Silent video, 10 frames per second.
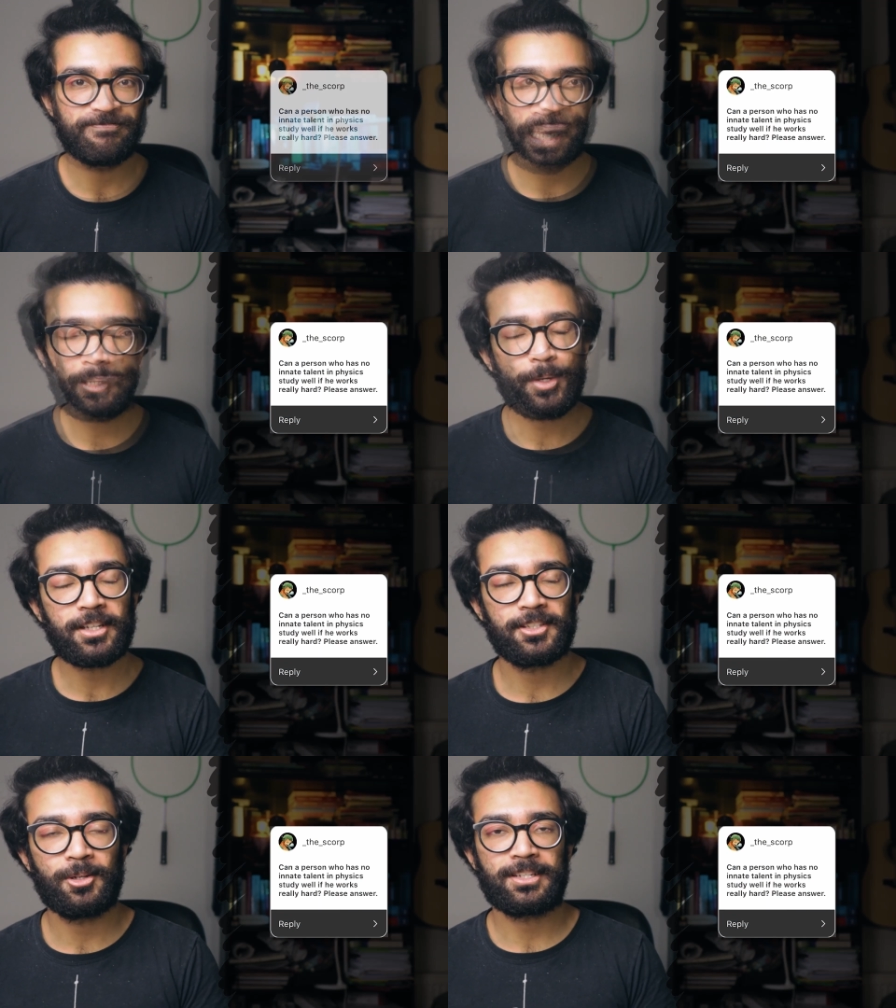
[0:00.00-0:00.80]
Can a
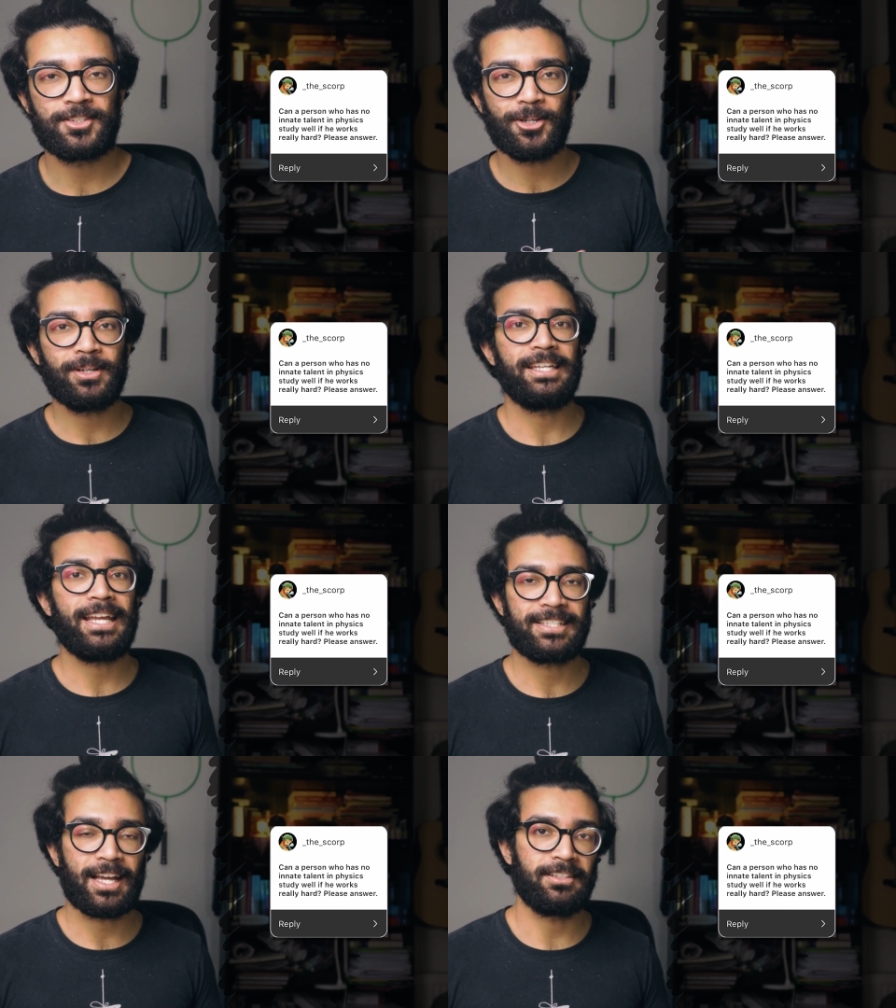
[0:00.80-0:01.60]
person who has no
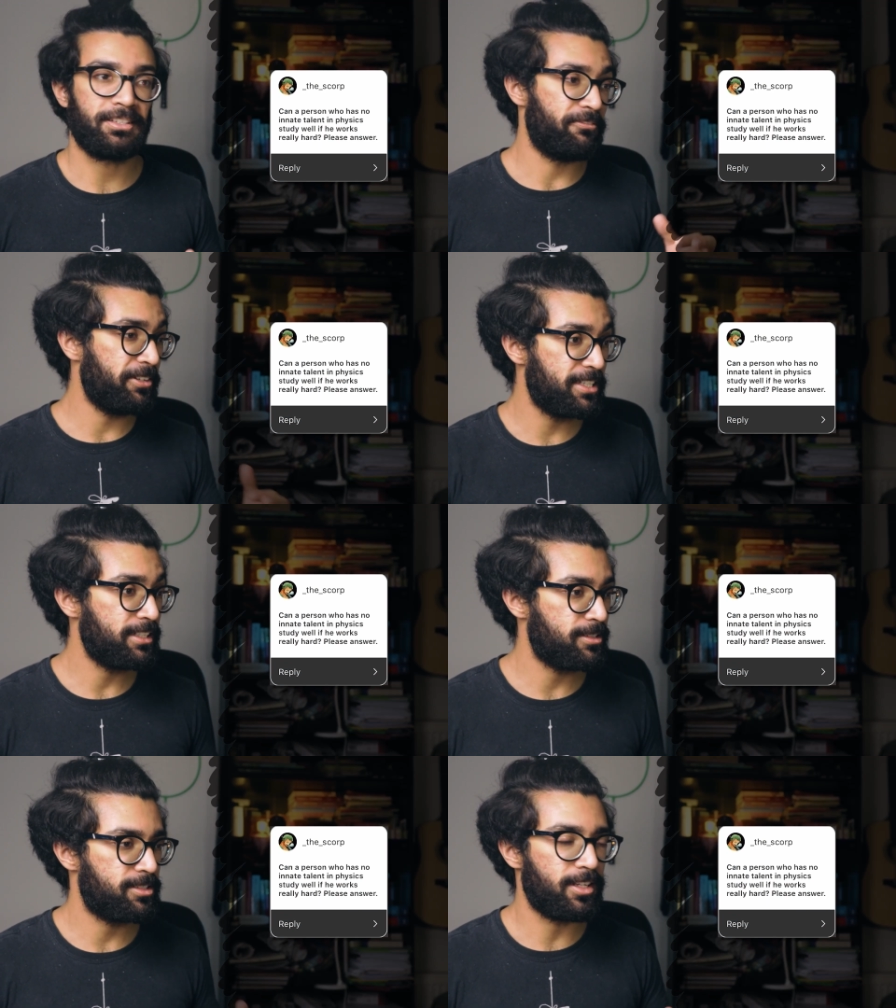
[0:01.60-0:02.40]
innate talent in
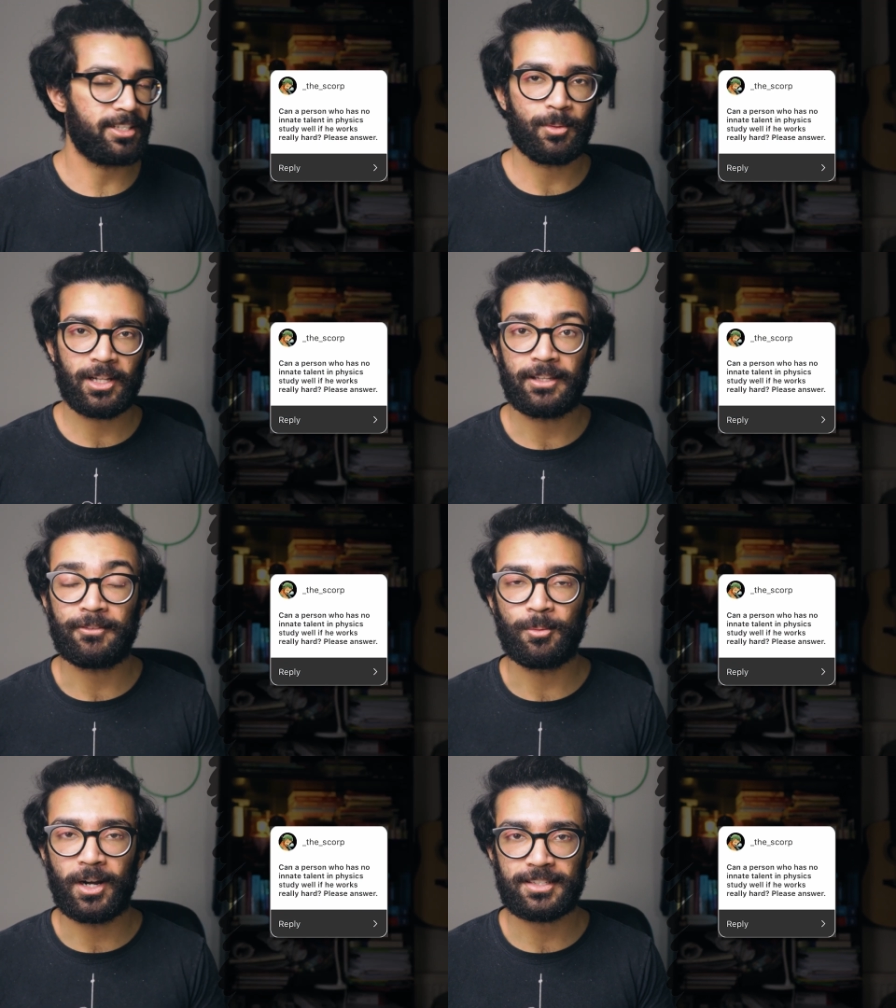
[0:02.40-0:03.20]
physics study well if
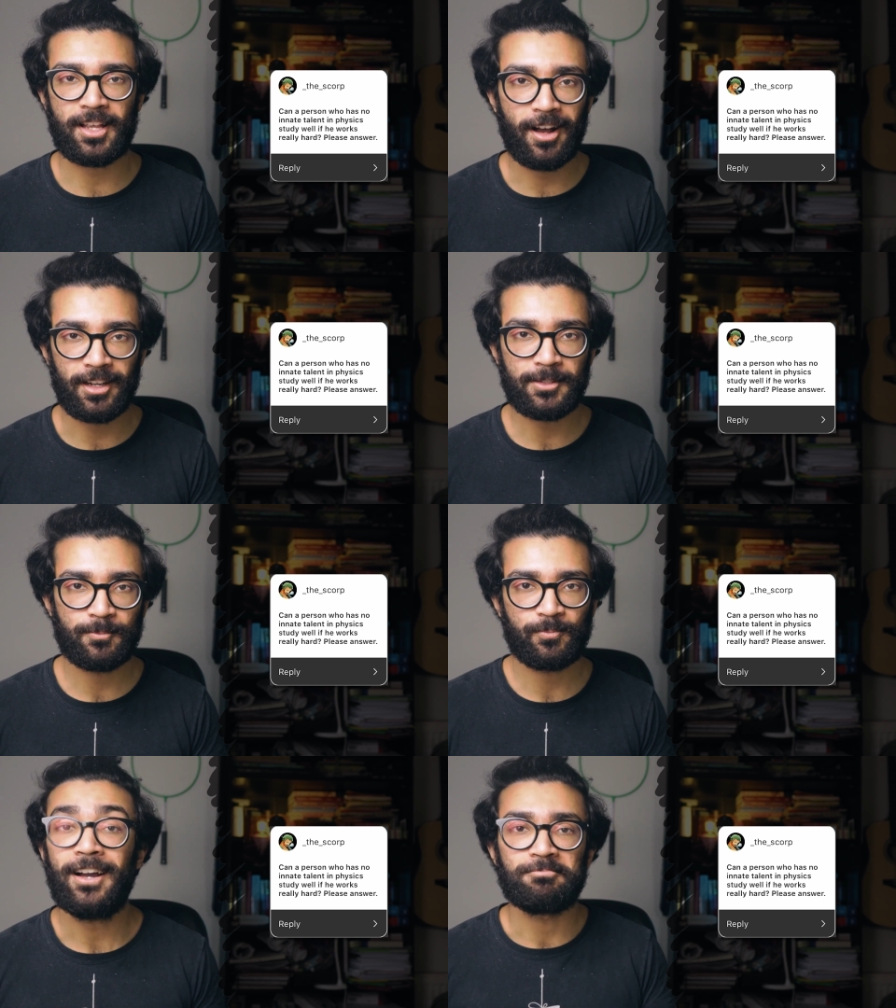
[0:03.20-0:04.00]
he works hard?
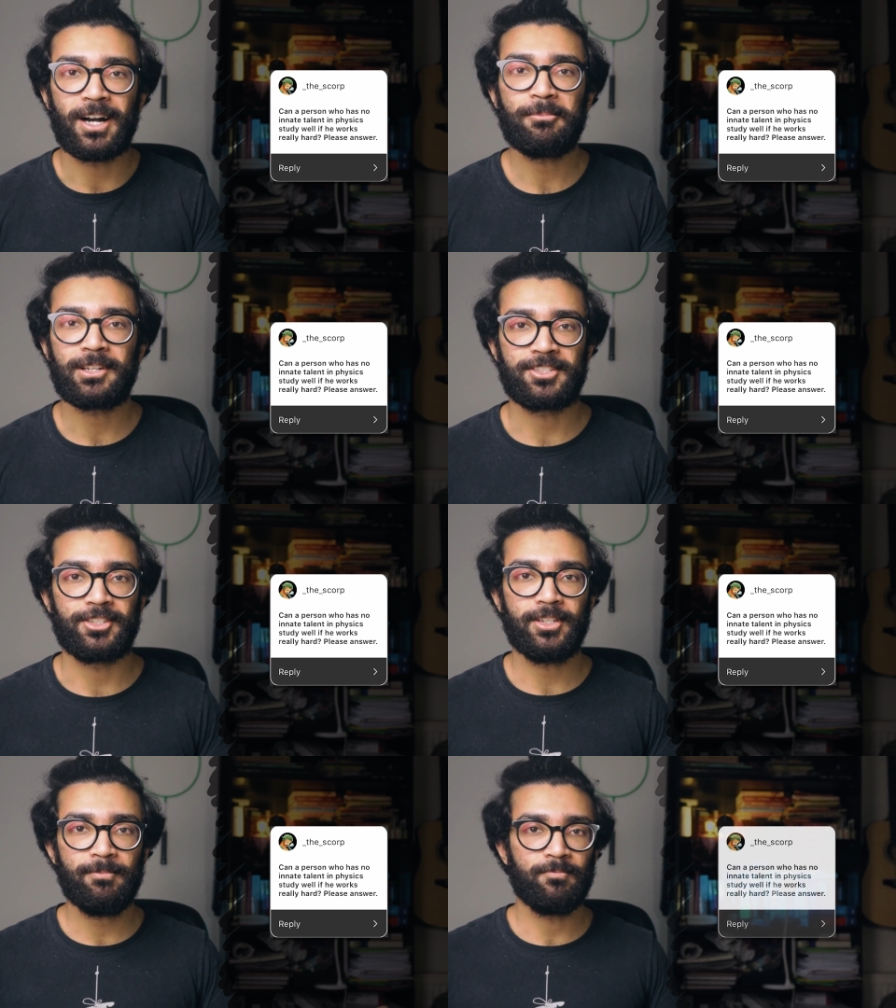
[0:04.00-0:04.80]
Yeah, I managed to
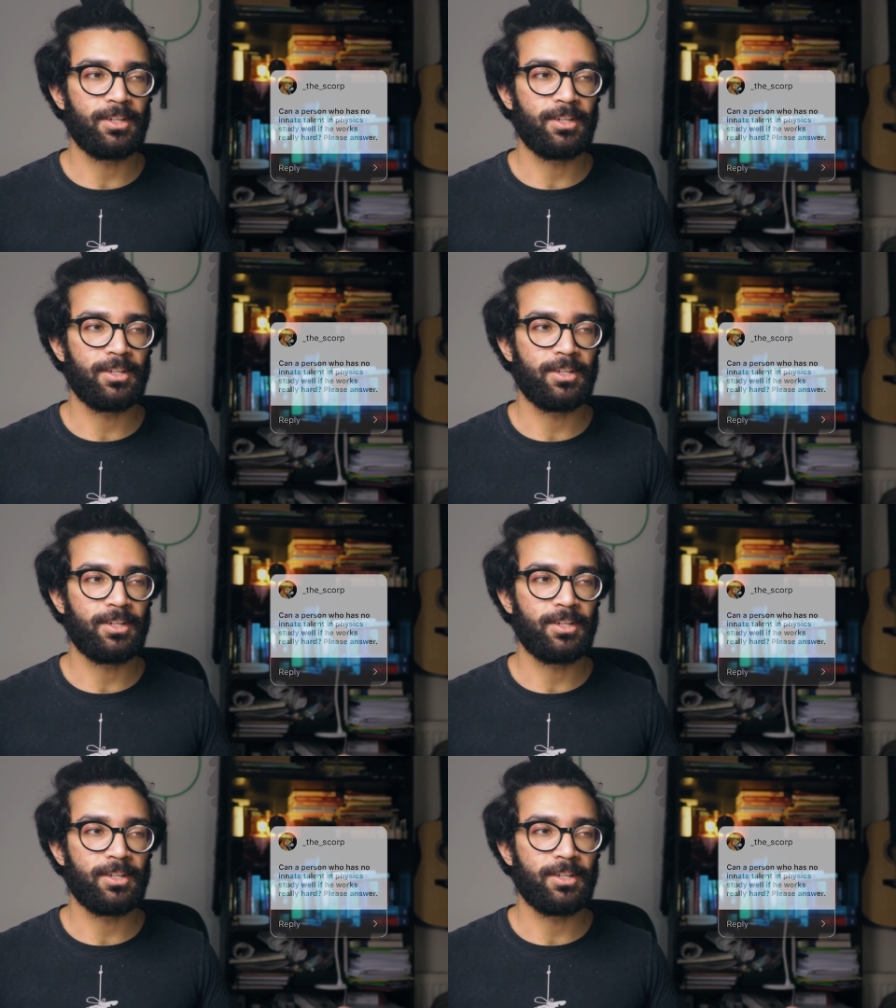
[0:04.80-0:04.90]
do it.